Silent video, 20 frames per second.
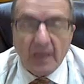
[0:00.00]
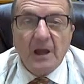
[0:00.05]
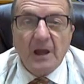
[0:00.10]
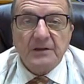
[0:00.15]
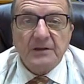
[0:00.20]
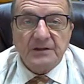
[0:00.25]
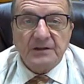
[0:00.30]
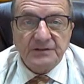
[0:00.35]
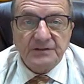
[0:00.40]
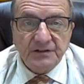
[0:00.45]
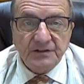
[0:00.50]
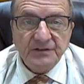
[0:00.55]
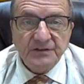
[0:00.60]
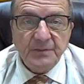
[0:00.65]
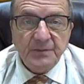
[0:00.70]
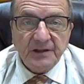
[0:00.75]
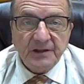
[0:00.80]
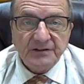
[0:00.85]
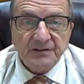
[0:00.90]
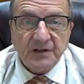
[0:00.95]
Does this
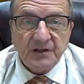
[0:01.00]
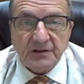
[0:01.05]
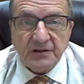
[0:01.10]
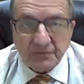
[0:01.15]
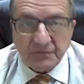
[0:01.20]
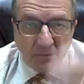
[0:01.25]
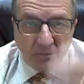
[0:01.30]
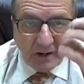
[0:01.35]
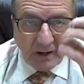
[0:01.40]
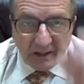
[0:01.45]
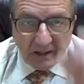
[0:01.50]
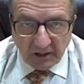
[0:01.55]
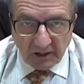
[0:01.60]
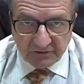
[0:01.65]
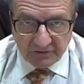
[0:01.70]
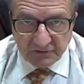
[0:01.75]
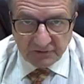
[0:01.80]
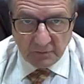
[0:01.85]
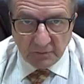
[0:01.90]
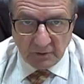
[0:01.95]
make sense for my
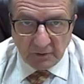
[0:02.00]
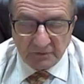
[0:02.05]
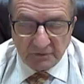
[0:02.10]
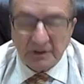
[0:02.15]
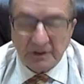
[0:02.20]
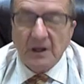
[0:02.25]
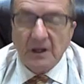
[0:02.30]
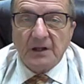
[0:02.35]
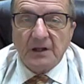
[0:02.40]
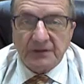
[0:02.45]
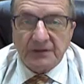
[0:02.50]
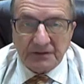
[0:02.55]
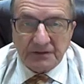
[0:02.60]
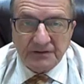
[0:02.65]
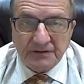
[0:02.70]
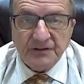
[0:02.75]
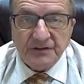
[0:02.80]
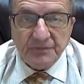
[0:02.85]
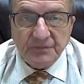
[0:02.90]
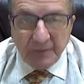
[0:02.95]
customers? Does
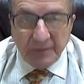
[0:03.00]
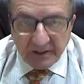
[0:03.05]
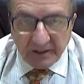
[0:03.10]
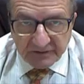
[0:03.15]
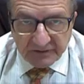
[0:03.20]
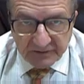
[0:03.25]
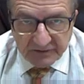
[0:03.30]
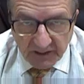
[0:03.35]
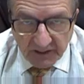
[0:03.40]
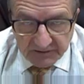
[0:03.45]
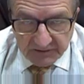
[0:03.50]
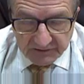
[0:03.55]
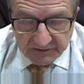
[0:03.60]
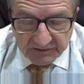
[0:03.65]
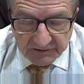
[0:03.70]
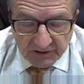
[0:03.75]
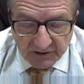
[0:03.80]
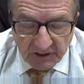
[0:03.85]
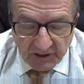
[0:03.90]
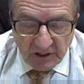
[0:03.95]
this make sense
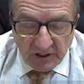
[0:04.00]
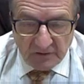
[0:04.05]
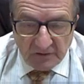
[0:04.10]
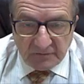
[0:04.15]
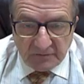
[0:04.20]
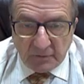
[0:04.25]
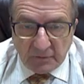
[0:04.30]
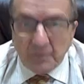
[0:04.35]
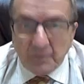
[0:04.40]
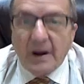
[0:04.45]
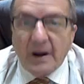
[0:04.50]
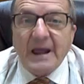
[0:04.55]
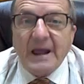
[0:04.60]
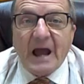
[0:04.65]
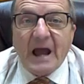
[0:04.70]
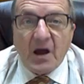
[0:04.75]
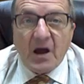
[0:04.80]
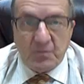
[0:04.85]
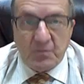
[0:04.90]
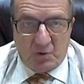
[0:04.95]
for my
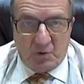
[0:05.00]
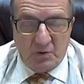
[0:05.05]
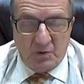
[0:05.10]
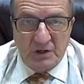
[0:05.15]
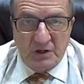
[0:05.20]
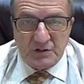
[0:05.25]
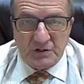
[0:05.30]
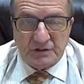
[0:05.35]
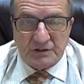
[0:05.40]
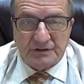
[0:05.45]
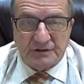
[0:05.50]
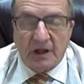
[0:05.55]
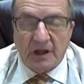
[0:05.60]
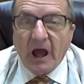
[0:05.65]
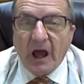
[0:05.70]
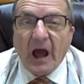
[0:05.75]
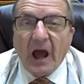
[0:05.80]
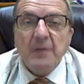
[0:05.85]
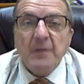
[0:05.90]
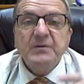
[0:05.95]
operations?
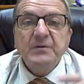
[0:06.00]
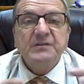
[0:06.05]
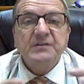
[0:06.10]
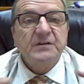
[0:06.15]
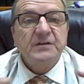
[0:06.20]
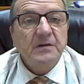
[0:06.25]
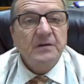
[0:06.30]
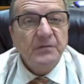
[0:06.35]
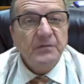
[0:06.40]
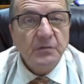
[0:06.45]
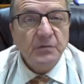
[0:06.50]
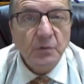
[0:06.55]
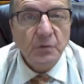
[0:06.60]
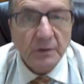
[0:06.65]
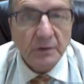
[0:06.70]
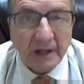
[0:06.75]
I'm just giving you an